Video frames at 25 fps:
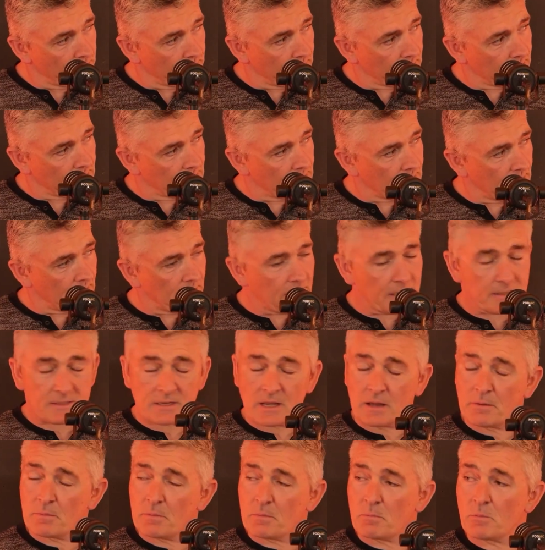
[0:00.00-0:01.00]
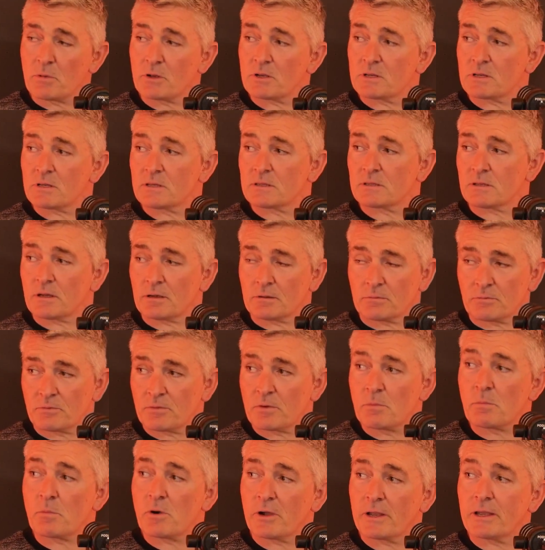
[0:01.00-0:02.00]
piece to that.
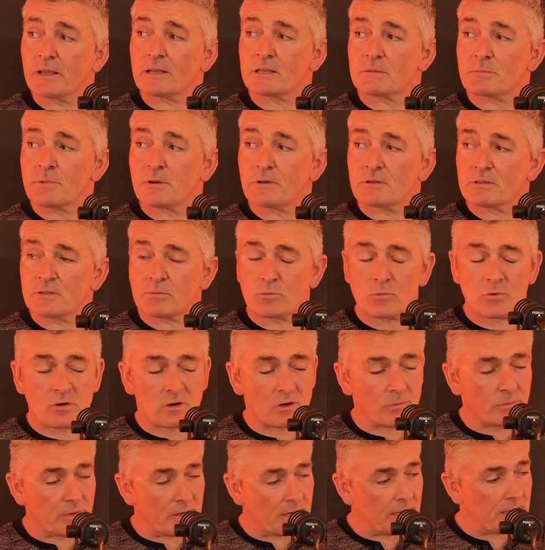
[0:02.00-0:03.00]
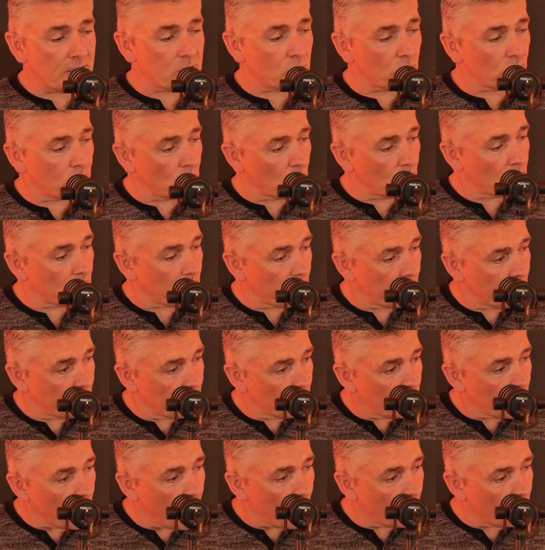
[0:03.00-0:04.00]
From my experience of working with lads who've done kind of
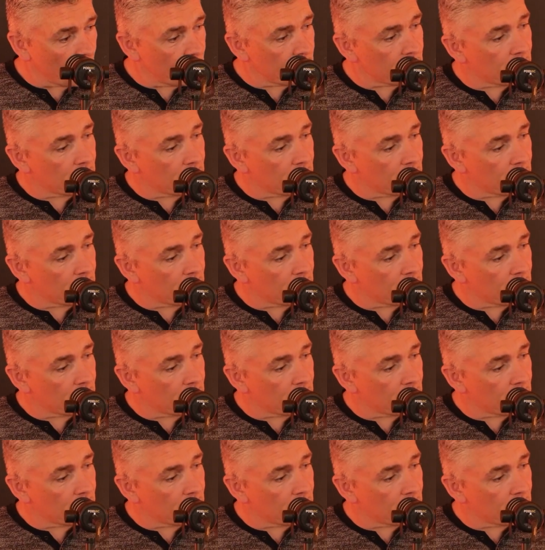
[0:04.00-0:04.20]
longer